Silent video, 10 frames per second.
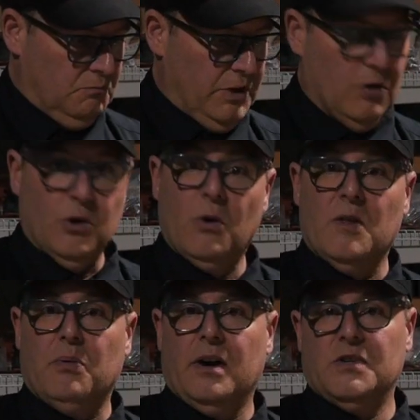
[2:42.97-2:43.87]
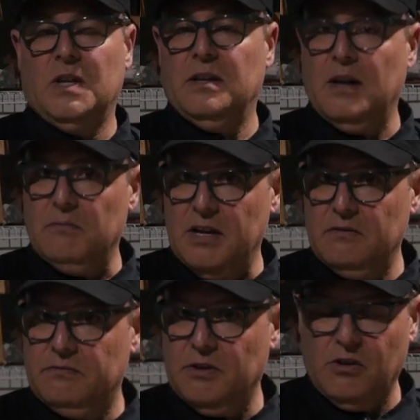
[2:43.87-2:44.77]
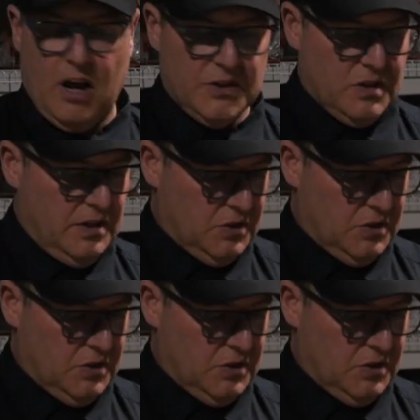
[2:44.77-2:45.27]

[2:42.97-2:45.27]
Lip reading: We don't know where the parts ended up. They're lost to